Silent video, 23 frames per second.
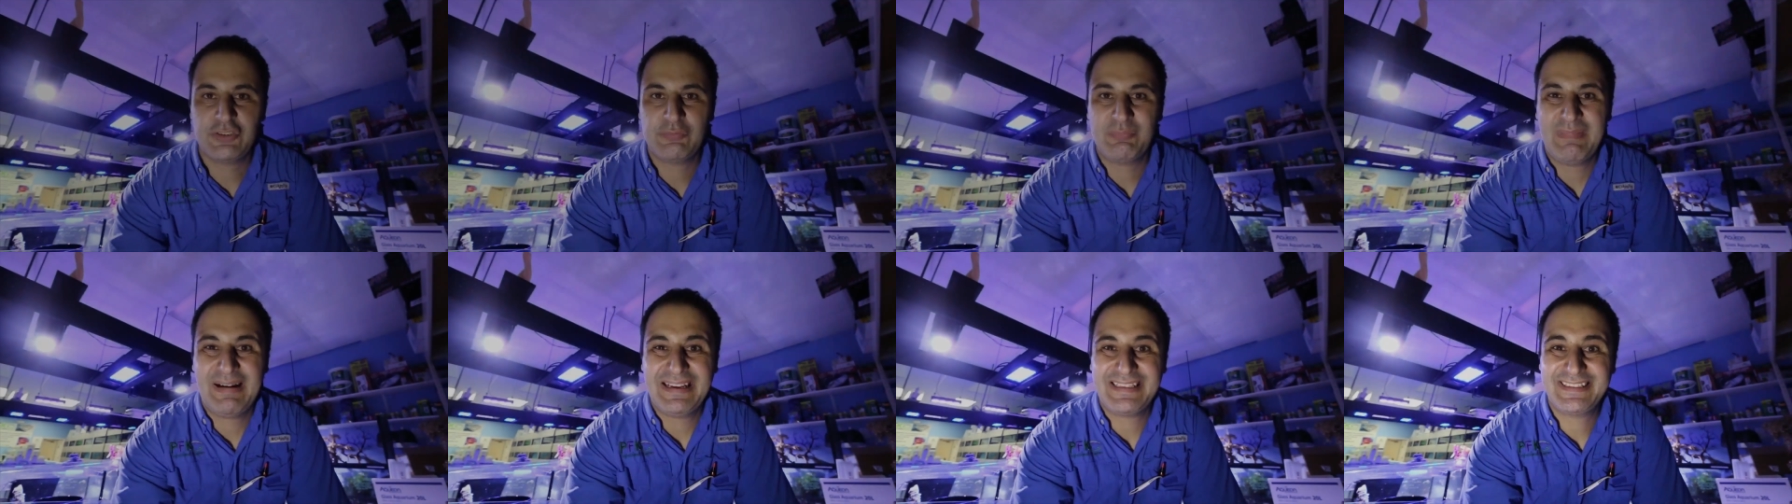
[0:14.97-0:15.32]

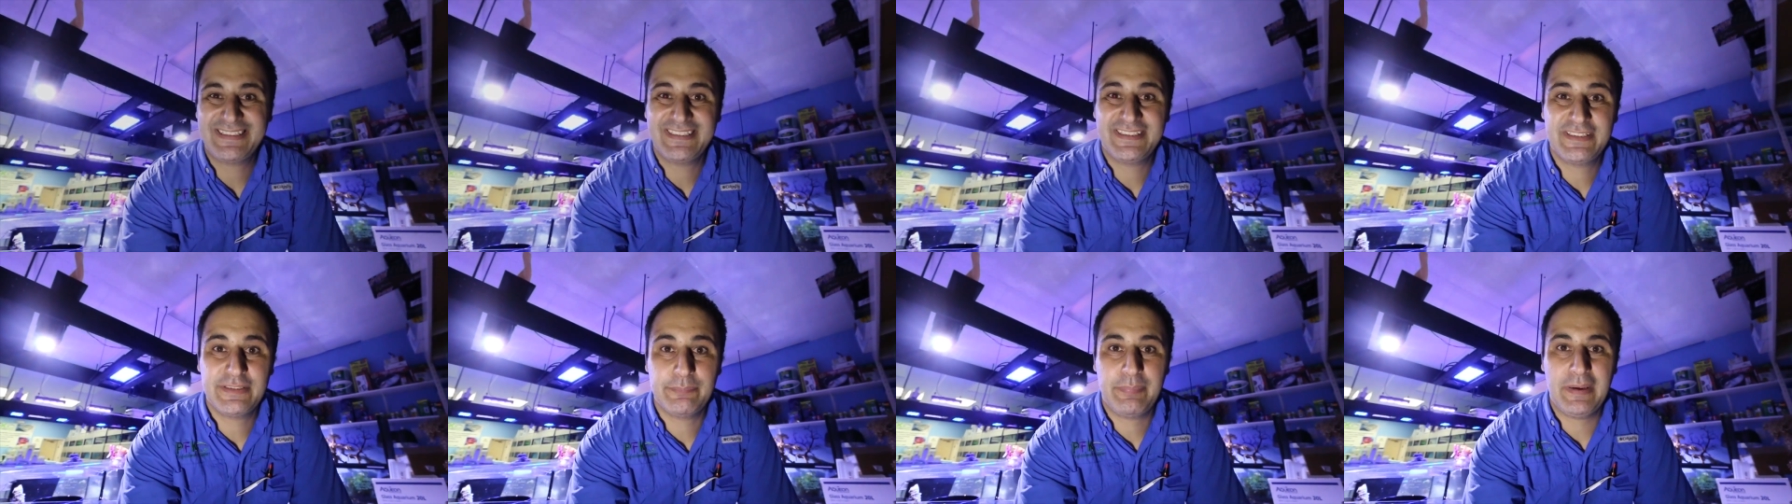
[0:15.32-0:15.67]

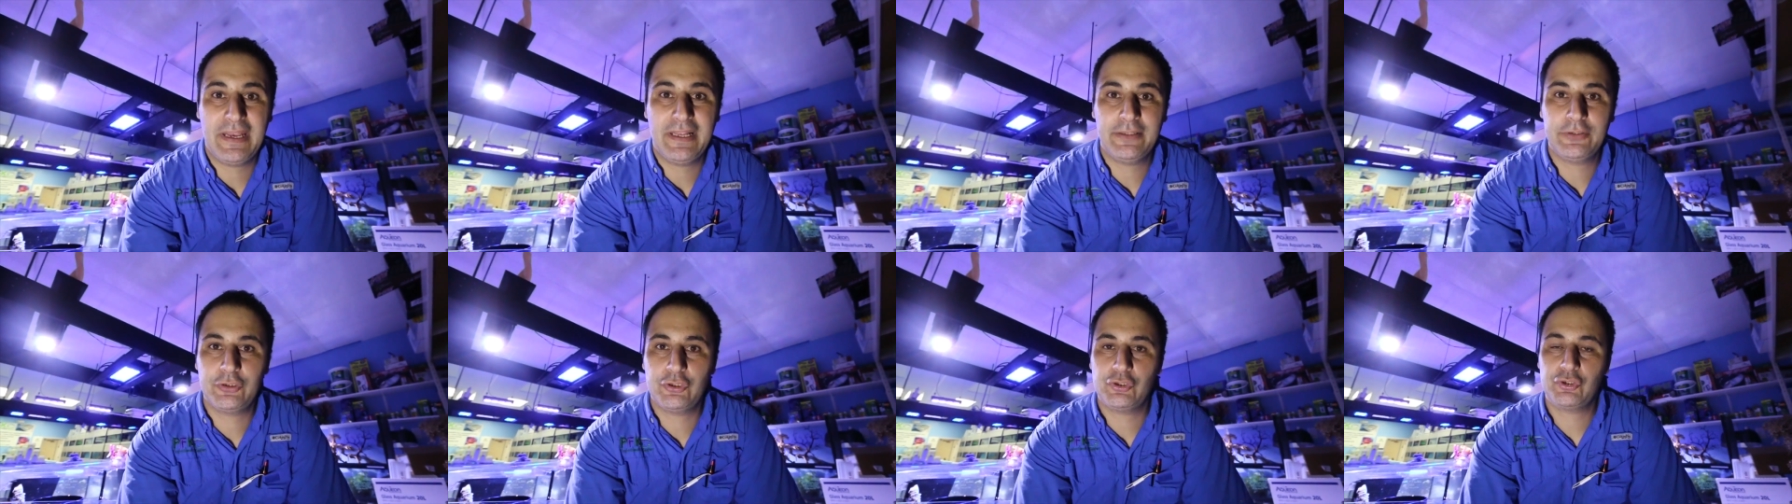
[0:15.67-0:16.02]
Mata
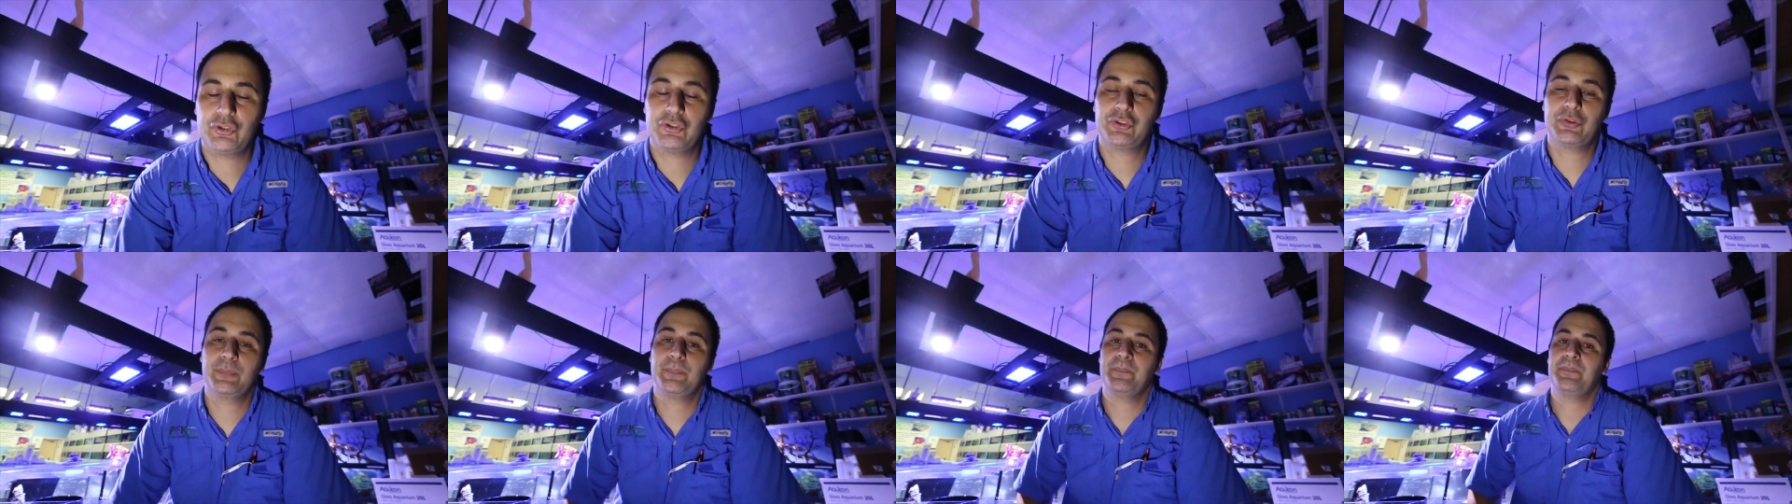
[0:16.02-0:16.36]

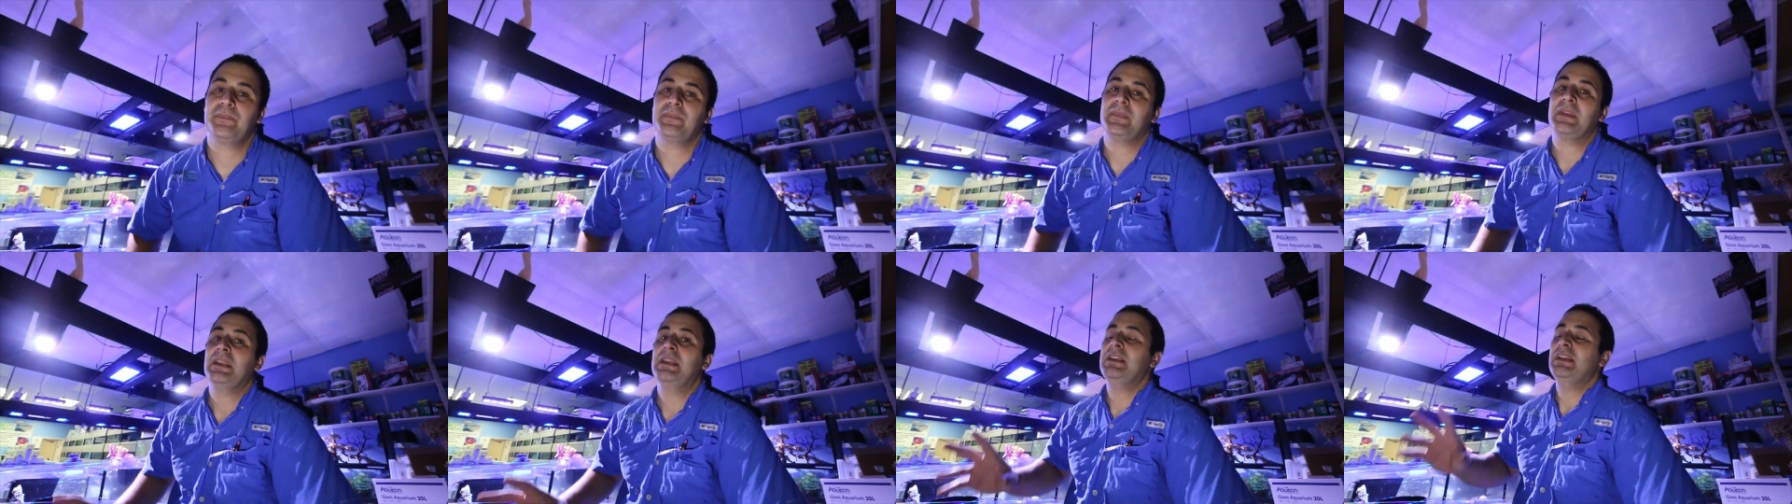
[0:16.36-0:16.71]
debelius.
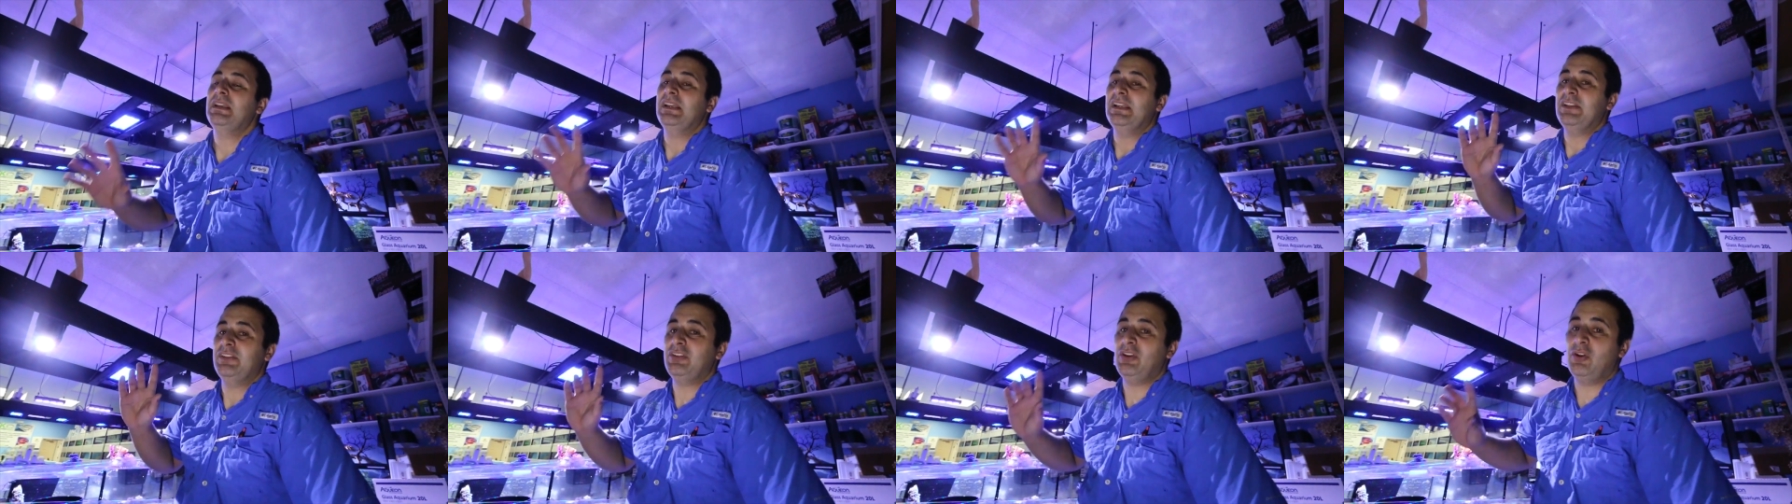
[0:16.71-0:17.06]

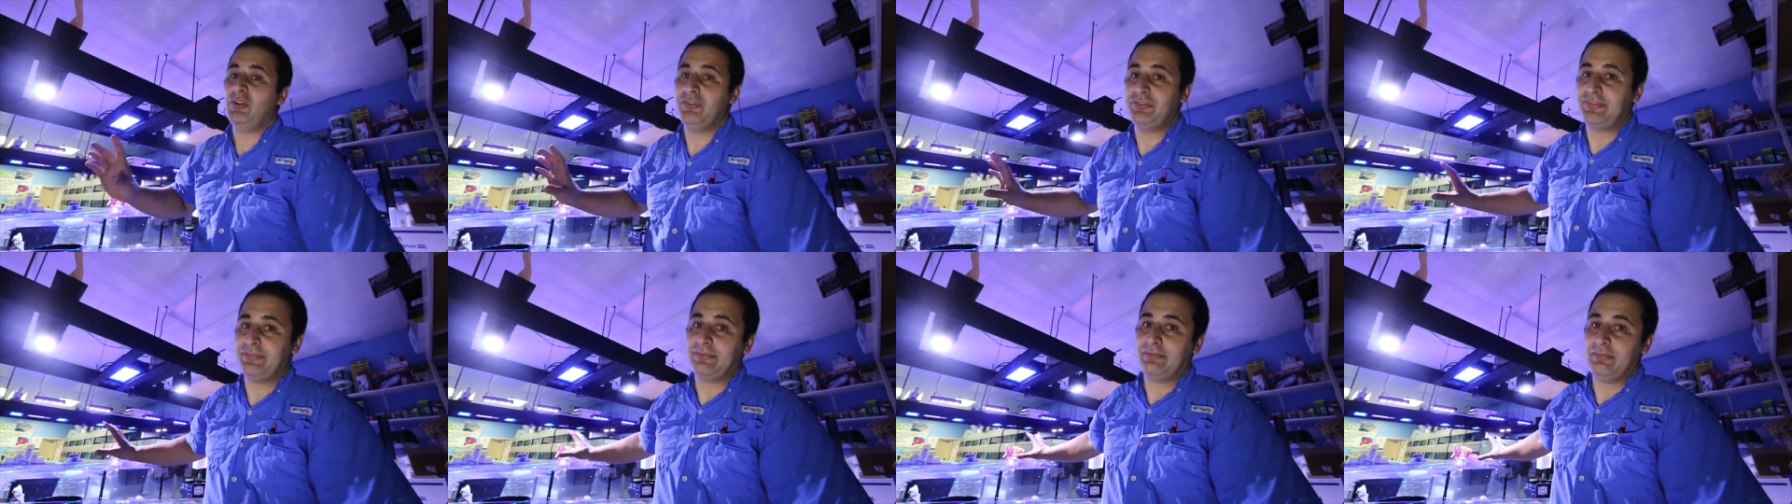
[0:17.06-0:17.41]

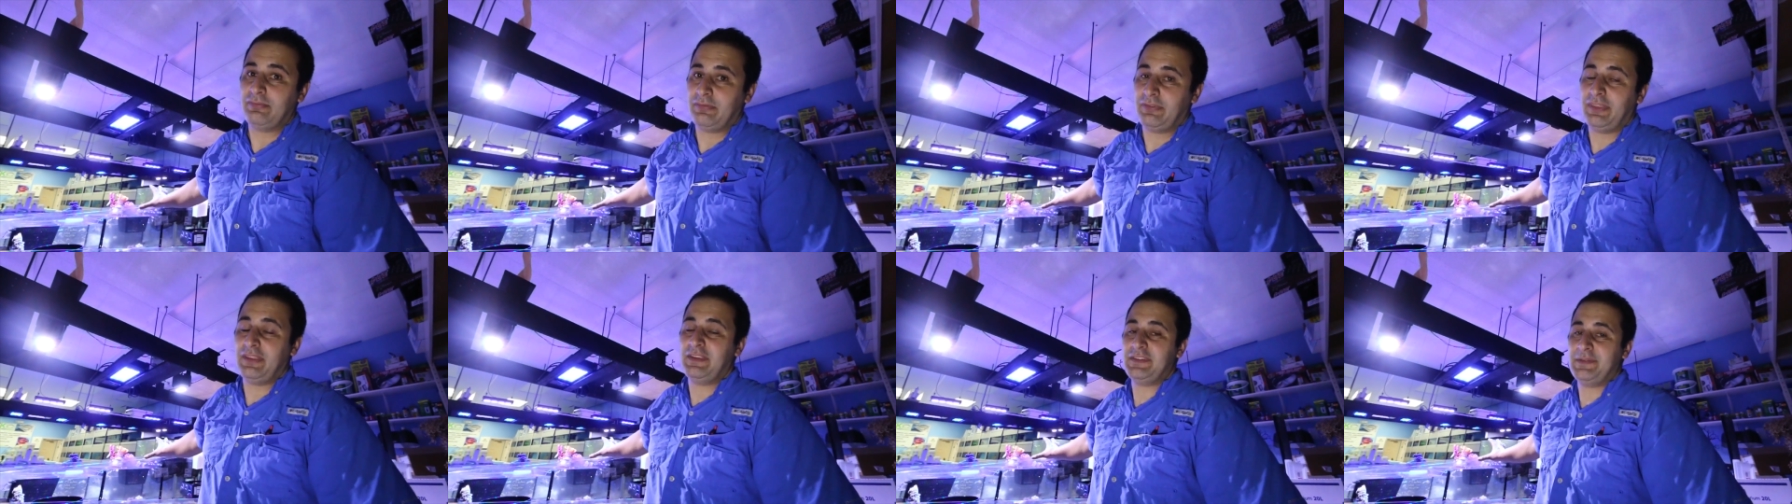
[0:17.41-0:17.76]
So
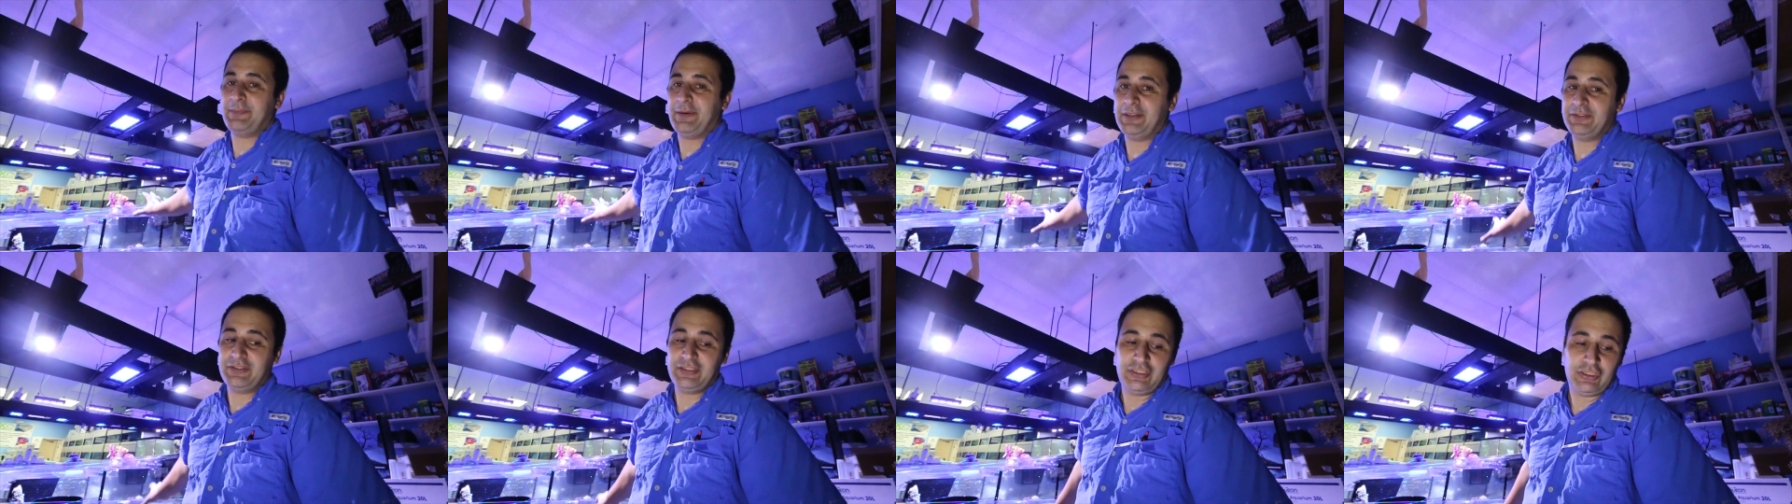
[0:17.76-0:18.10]
things
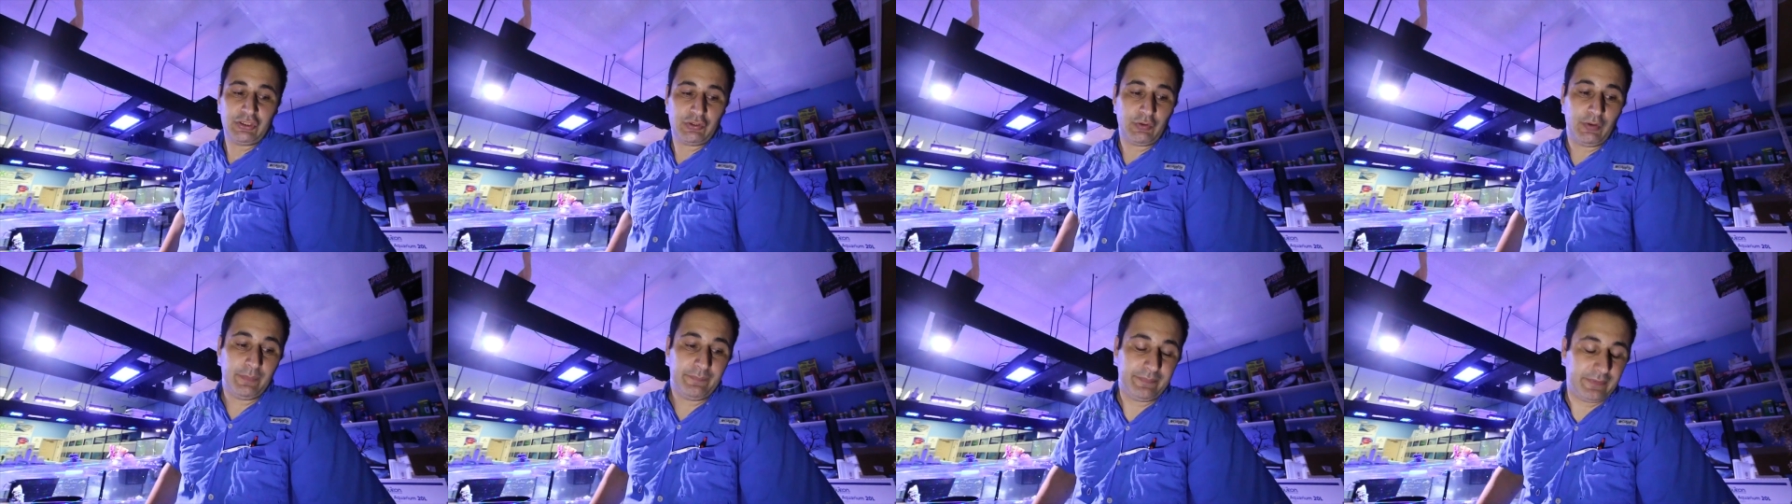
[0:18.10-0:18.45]
about these
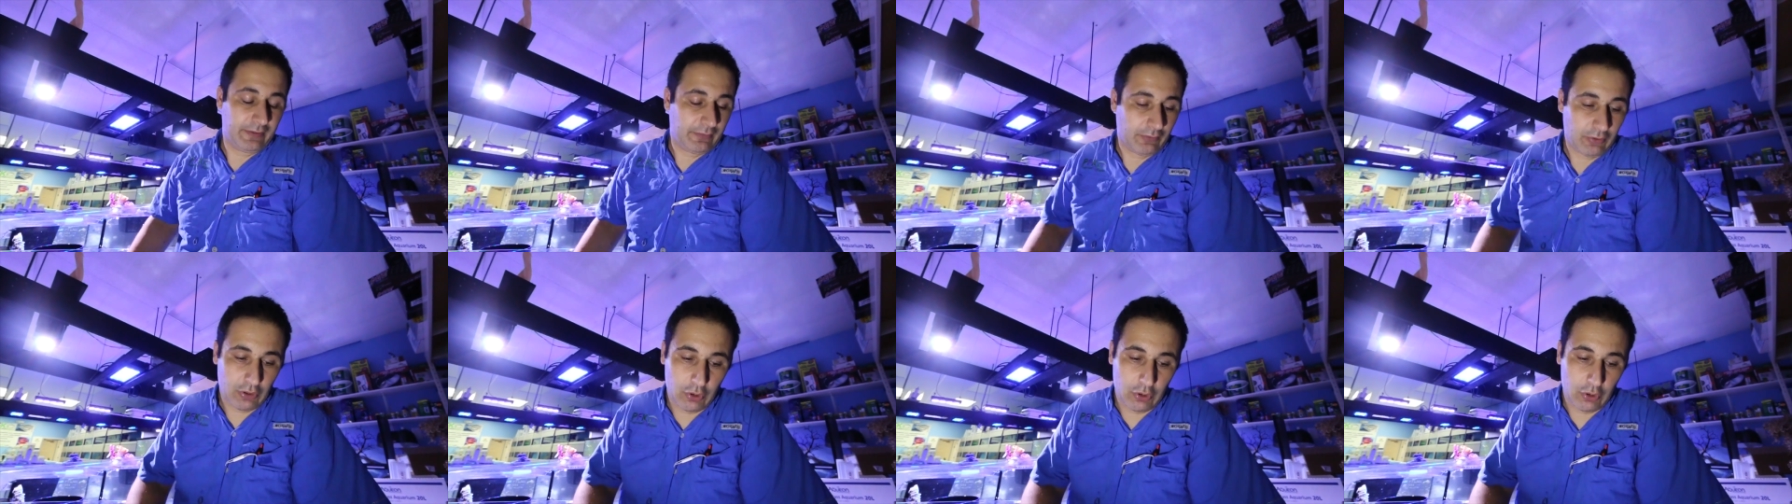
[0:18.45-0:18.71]
shrimp, they're